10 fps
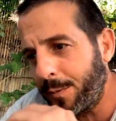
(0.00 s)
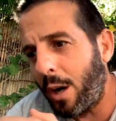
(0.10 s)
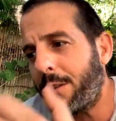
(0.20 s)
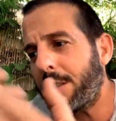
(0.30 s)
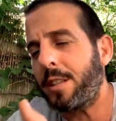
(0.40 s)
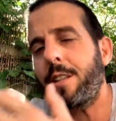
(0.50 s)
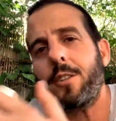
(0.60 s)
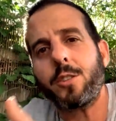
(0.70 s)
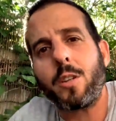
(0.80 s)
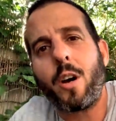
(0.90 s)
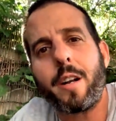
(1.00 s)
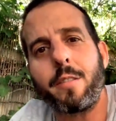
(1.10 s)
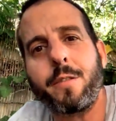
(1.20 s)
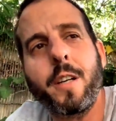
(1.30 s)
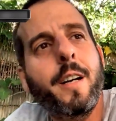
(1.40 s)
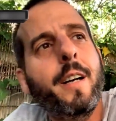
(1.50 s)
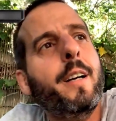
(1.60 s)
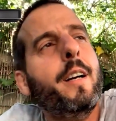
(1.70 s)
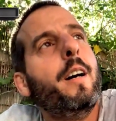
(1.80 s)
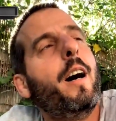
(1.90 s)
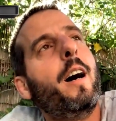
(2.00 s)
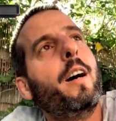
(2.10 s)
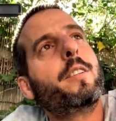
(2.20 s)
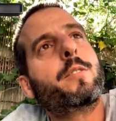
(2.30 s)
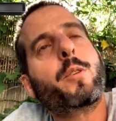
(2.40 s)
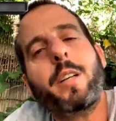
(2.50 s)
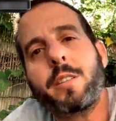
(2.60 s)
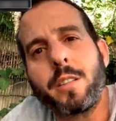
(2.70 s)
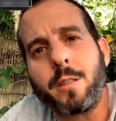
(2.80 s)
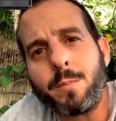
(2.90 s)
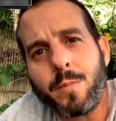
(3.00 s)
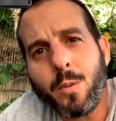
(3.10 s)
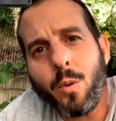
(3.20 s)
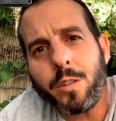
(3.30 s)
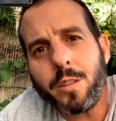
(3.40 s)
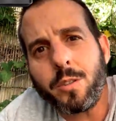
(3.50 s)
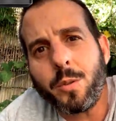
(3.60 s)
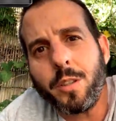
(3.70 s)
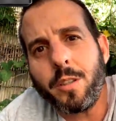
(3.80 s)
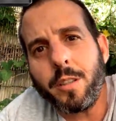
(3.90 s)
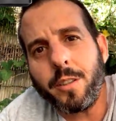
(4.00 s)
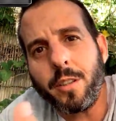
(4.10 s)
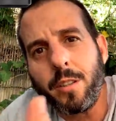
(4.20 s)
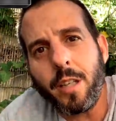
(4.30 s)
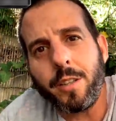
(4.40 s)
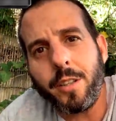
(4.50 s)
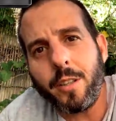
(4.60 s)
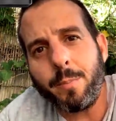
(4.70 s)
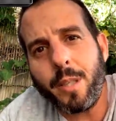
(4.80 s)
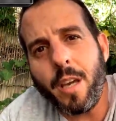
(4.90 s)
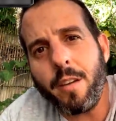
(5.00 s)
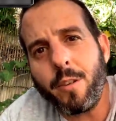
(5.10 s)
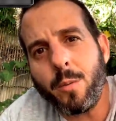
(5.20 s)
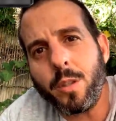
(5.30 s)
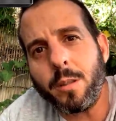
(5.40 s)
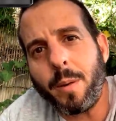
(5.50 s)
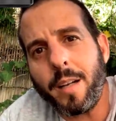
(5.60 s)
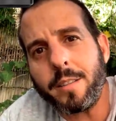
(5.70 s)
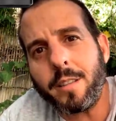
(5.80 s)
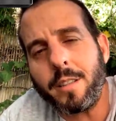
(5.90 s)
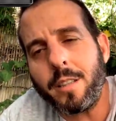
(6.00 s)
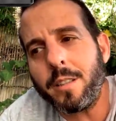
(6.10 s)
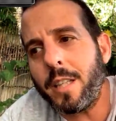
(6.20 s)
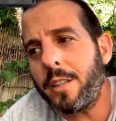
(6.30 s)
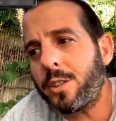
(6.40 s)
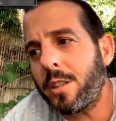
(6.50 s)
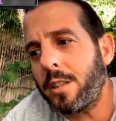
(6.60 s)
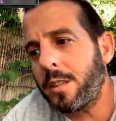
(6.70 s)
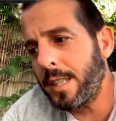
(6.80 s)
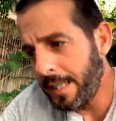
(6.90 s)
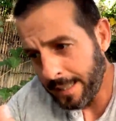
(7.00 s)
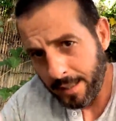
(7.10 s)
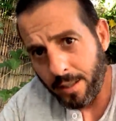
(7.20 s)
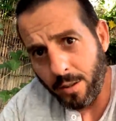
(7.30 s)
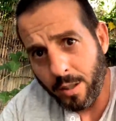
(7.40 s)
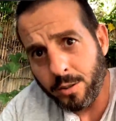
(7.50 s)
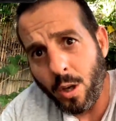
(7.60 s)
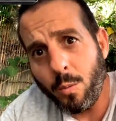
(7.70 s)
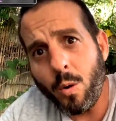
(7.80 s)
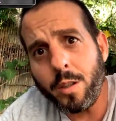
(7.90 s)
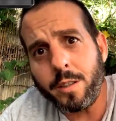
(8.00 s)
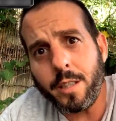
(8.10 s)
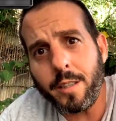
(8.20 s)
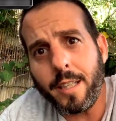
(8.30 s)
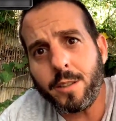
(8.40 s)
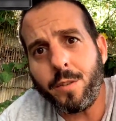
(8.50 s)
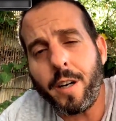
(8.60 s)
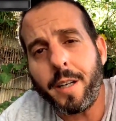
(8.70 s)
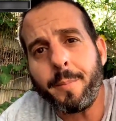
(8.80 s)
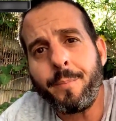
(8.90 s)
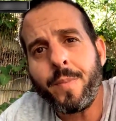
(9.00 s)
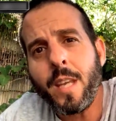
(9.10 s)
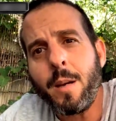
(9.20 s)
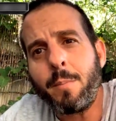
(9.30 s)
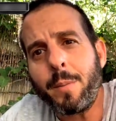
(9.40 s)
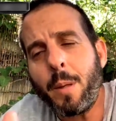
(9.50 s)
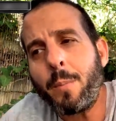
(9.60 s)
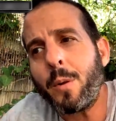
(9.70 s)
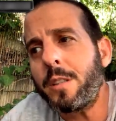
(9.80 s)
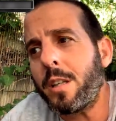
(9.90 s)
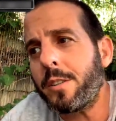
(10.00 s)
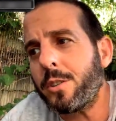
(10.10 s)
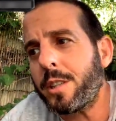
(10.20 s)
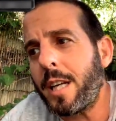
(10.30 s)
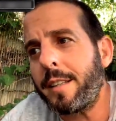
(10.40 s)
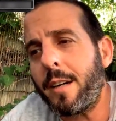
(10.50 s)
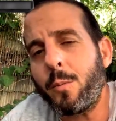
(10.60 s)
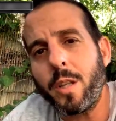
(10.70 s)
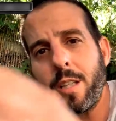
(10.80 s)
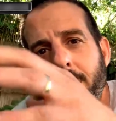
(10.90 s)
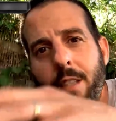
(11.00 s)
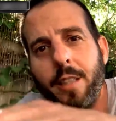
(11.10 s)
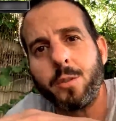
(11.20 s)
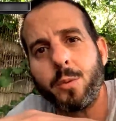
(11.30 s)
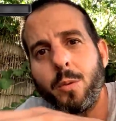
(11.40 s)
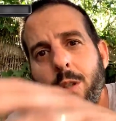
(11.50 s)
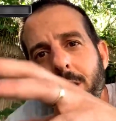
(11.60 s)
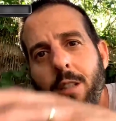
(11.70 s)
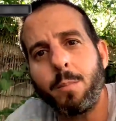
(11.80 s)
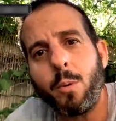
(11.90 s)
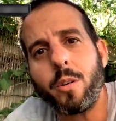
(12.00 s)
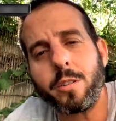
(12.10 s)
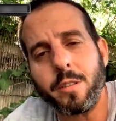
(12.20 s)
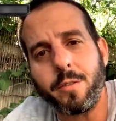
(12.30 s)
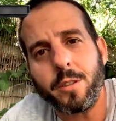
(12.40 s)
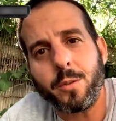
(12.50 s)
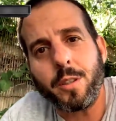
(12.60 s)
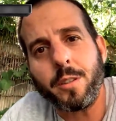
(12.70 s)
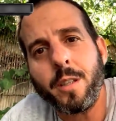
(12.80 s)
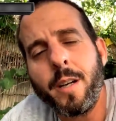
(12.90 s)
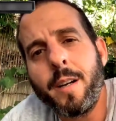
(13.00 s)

obviously there's a lot of criticism towards Israel and their behavior with the Palestinian nation, and it's all warranted and that's fine. But people need to understand that within Israel, within the borders of Israel,